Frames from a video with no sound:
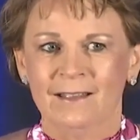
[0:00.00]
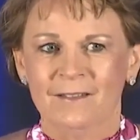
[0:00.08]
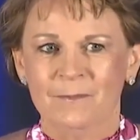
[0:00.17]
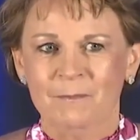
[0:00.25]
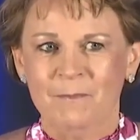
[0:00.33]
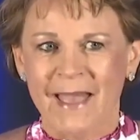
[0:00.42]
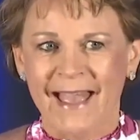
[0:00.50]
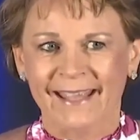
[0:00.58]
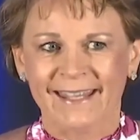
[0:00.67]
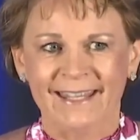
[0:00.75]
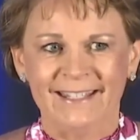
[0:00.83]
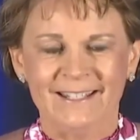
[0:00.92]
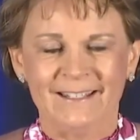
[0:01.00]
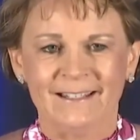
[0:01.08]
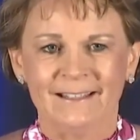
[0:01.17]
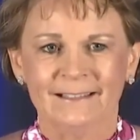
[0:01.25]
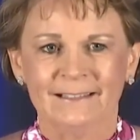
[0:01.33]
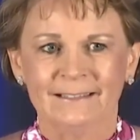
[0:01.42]
Back in
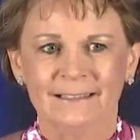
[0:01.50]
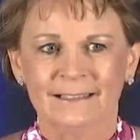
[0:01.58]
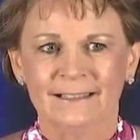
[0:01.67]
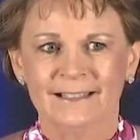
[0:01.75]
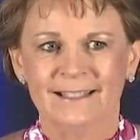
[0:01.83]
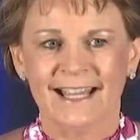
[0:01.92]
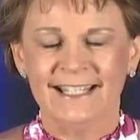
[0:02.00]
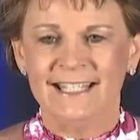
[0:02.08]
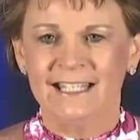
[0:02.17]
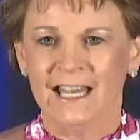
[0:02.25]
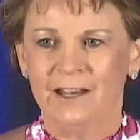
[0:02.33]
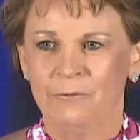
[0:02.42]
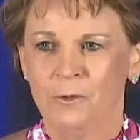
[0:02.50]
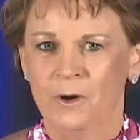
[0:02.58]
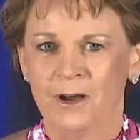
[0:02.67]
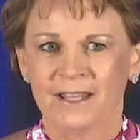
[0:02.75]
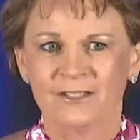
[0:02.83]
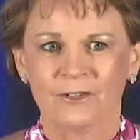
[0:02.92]

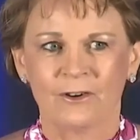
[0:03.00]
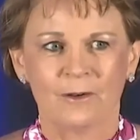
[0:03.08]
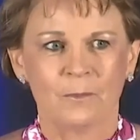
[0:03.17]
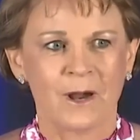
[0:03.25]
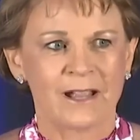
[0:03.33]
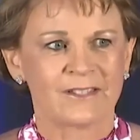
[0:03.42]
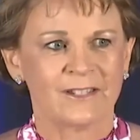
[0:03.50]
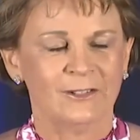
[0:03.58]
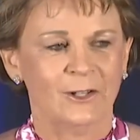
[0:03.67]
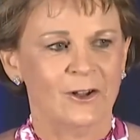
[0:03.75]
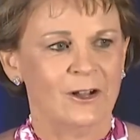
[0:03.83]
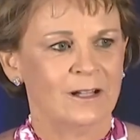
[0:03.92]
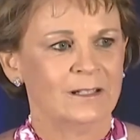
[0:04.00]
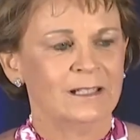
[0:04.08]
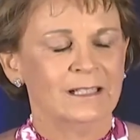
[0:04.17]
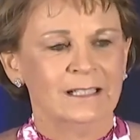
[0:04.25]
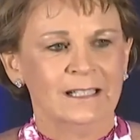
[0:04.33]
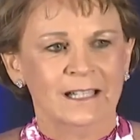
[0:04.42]
1984, I started practicing law
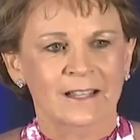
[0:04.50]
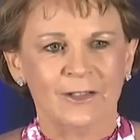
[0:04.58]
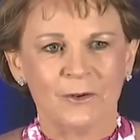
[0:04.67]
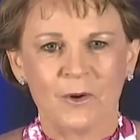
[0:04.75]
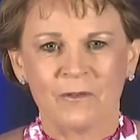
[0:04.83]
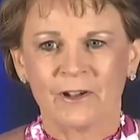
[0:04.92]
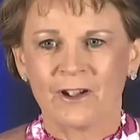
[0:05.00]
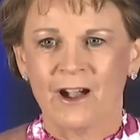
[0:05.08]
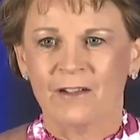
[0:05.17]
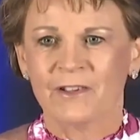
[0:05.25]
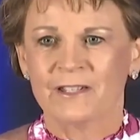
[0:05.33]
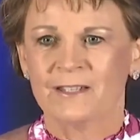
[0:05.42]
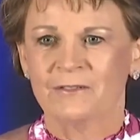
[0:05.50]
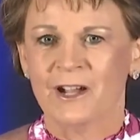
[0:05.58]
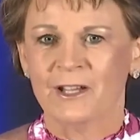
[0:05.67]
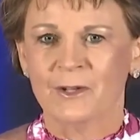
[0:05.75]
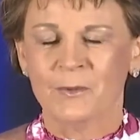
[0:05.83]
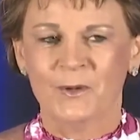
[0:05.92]
in the Norfolk office of
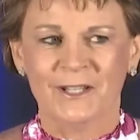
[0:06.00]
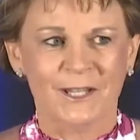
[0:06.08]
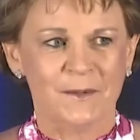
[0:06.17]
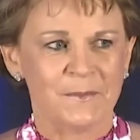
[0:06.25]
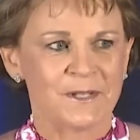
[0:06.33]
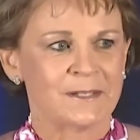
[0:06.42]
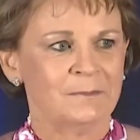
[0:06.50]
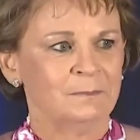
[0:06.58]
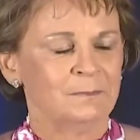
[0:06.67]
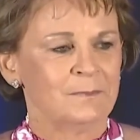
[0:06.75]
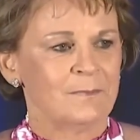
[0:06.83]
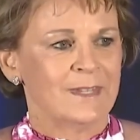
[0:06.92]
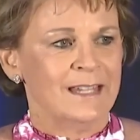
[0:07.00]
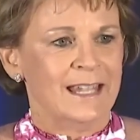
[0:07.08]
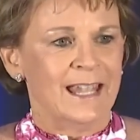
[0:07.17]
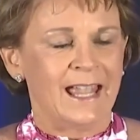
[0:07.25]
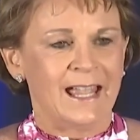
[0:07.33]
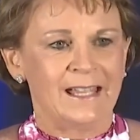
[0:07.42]
Hunt and Williams,
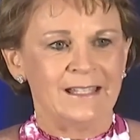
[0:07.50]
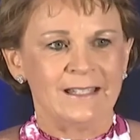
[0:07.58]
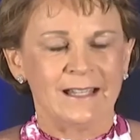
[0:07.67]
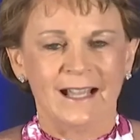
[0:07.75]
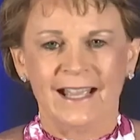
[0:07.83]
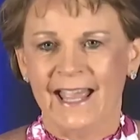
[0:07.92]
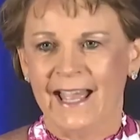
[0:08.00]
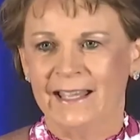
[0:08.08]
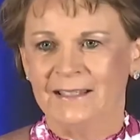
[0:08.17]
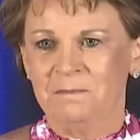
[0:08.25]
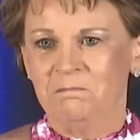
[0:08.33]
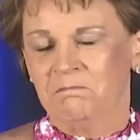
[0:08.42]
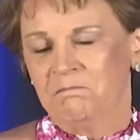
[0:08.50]
and I had